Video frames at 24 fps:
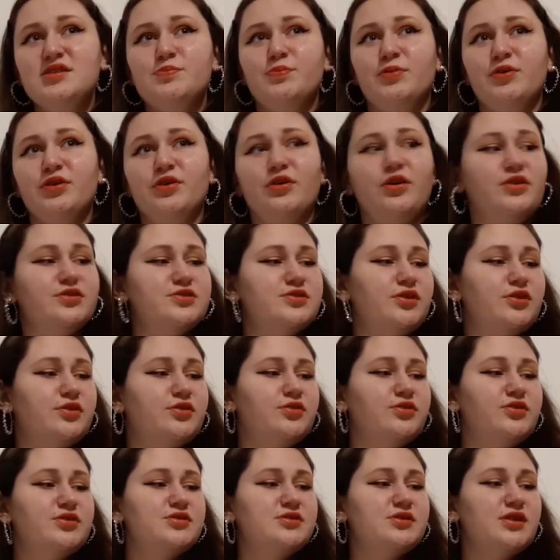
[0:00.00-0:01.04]
book also,
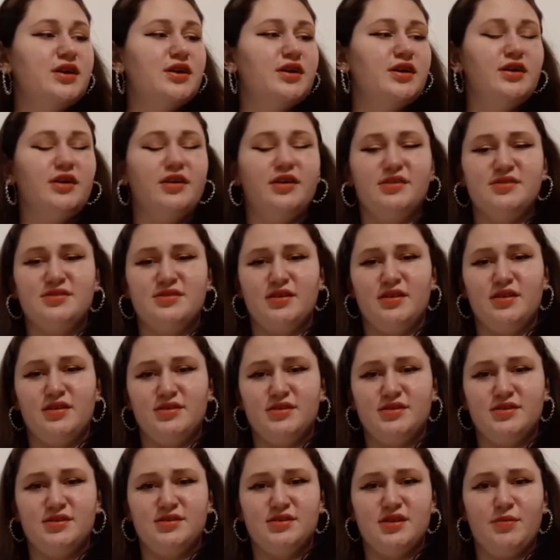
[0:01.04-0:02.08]
Kurose
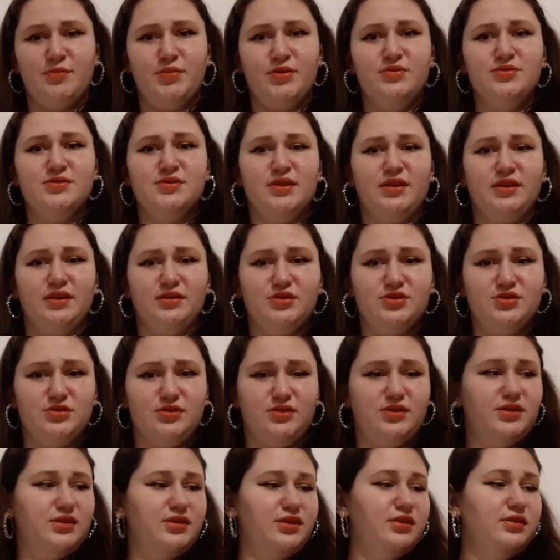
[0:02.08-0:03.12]
starts abusing
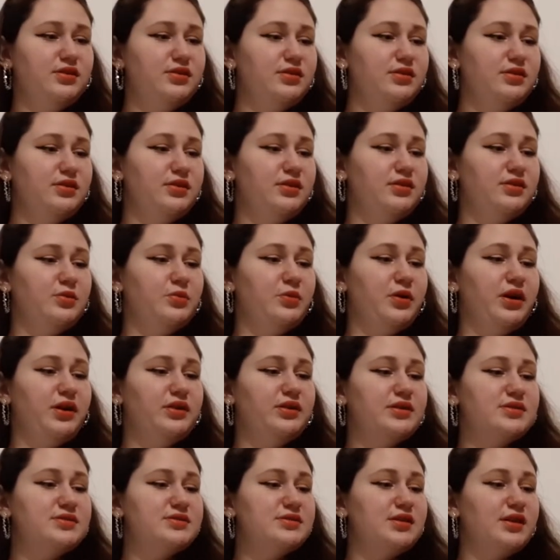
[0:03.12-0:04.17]
Shirotani in a way
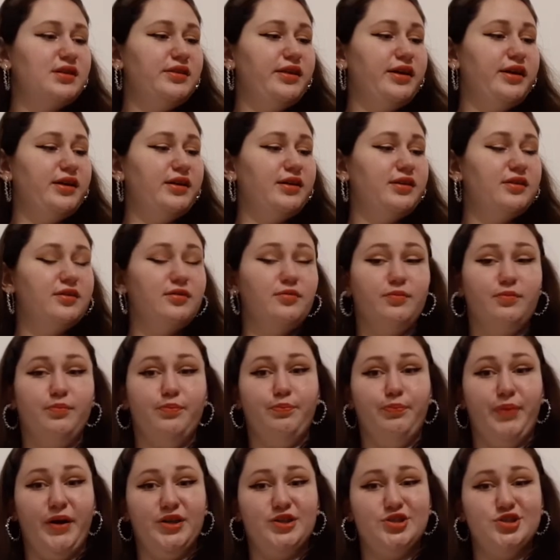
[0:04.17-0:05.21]
that's not
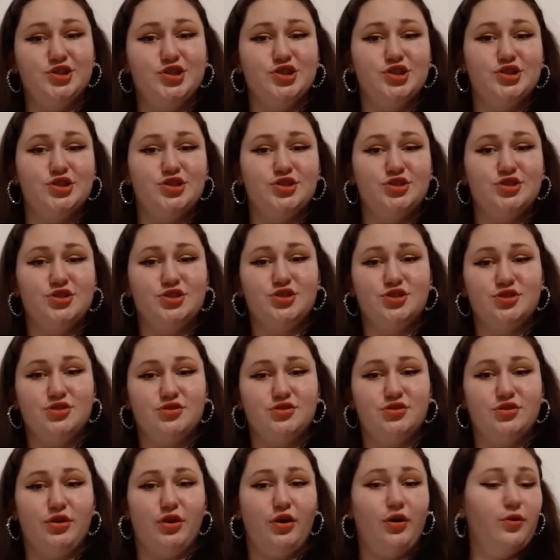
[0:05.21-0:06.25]
punch,
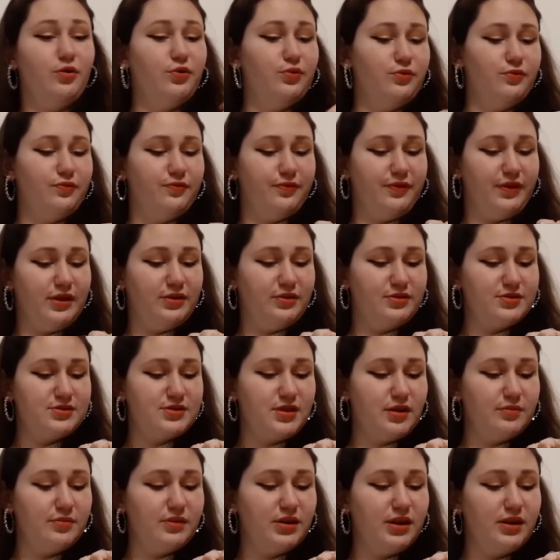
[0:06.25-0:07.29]
throw, fit or
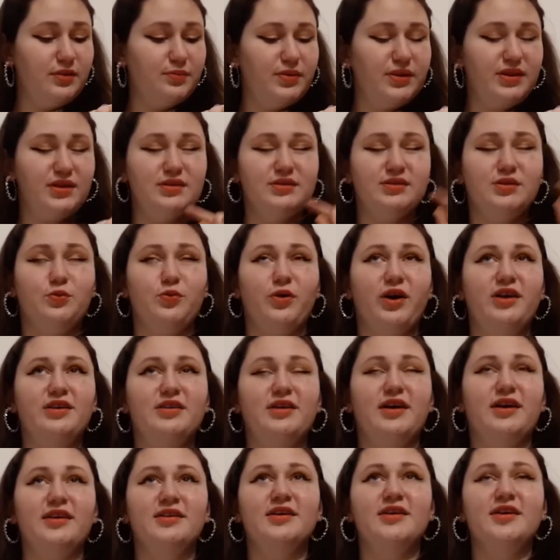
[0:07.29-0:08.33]
something, but in the way
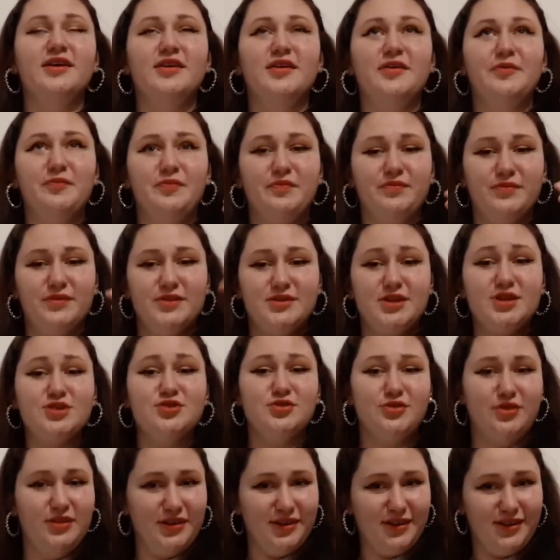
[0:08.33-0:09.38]
that
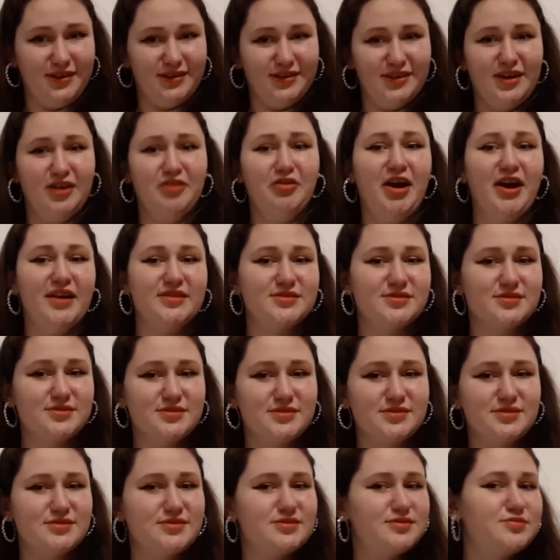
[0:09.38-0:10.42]
sexually
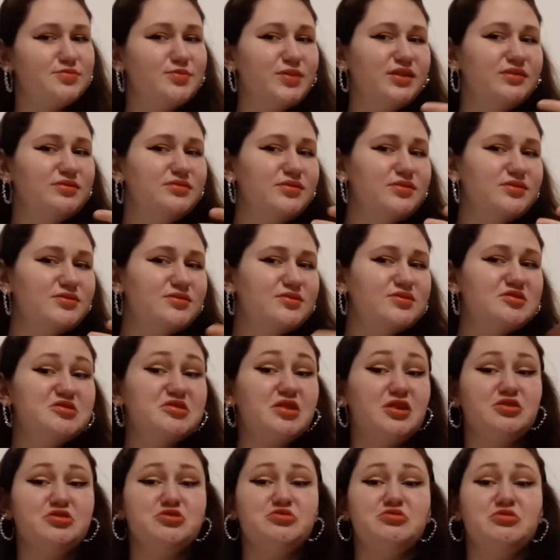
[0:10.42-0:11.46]
harassment,
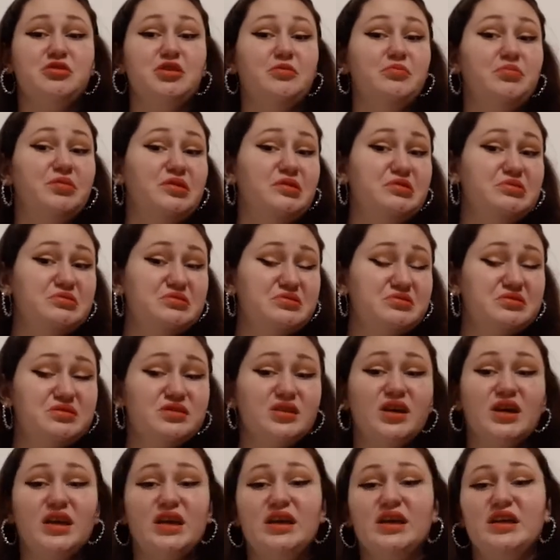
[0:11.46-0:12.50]
sexual abuse.
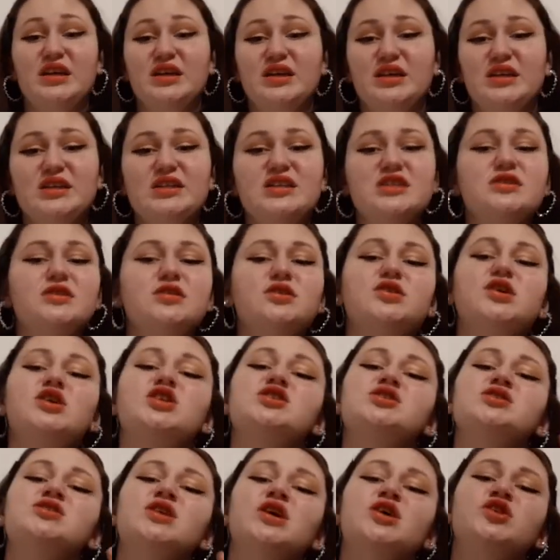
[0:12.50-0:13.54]
So
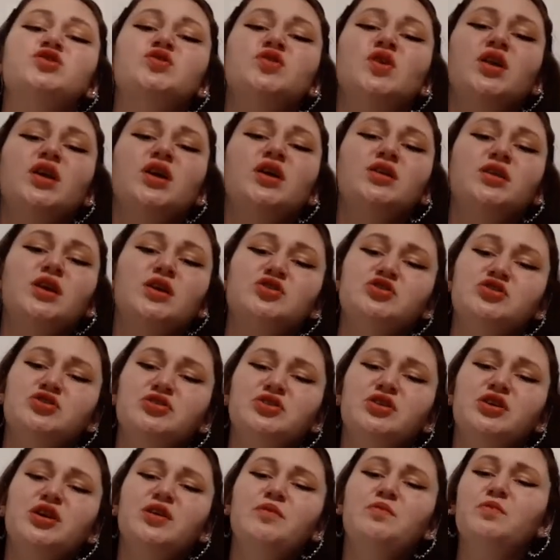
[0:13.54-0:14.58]
sexually touching
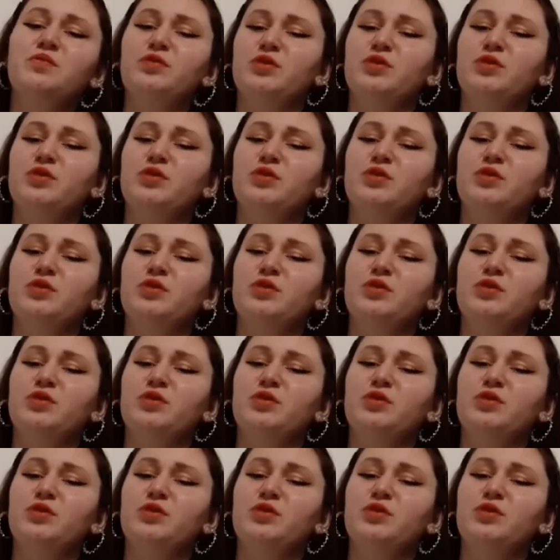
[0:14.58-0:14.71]
him